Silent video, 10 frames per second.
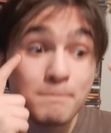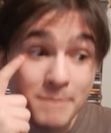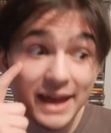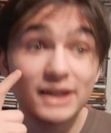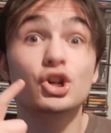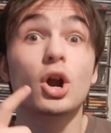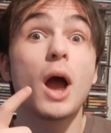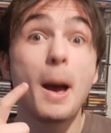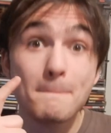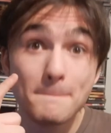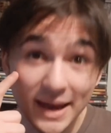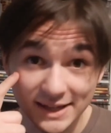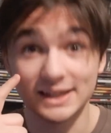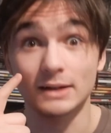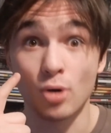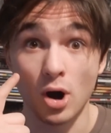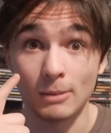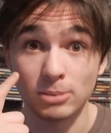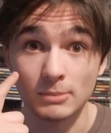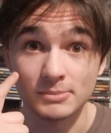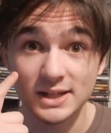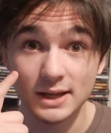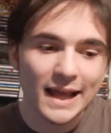mixing problems.